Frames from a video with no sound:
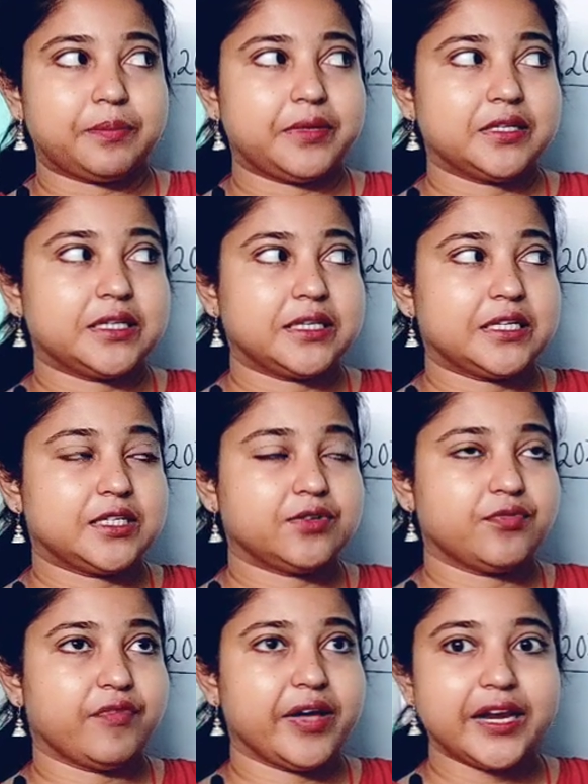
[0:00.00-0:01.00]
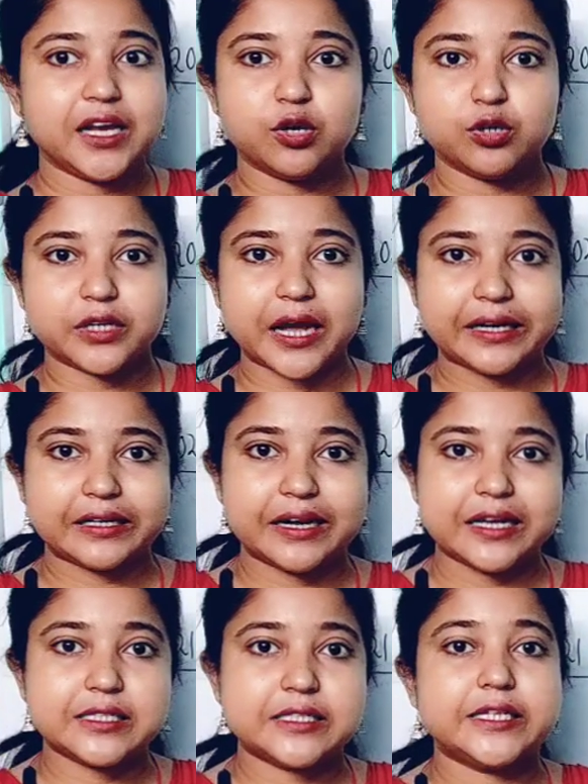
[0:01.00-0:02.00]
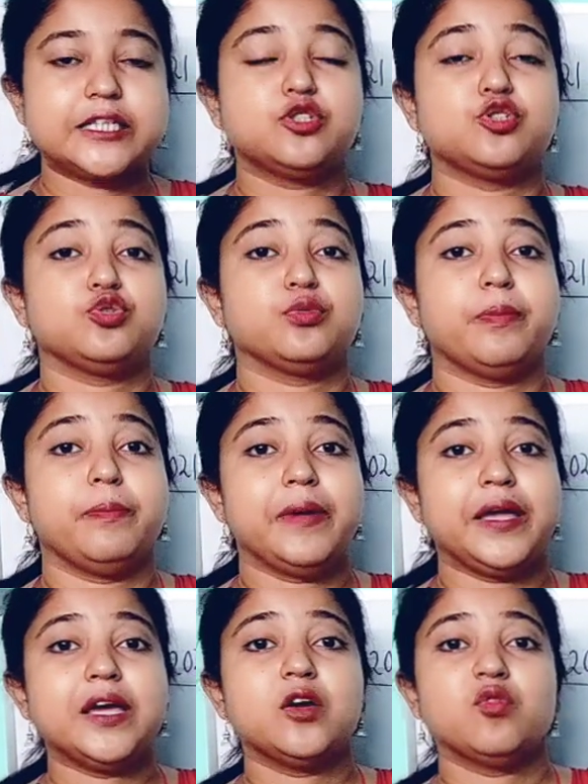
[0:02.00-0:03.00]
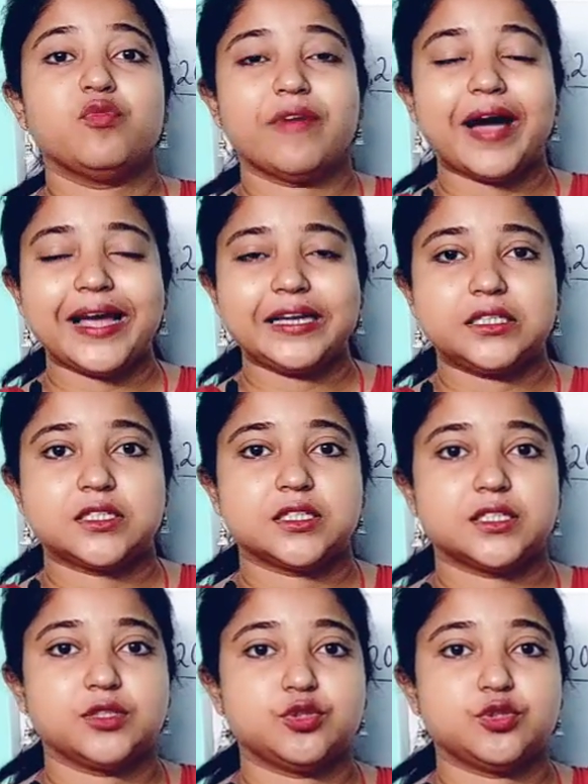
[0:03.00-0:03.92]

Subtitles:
means it is a very good characteristic to be quiet,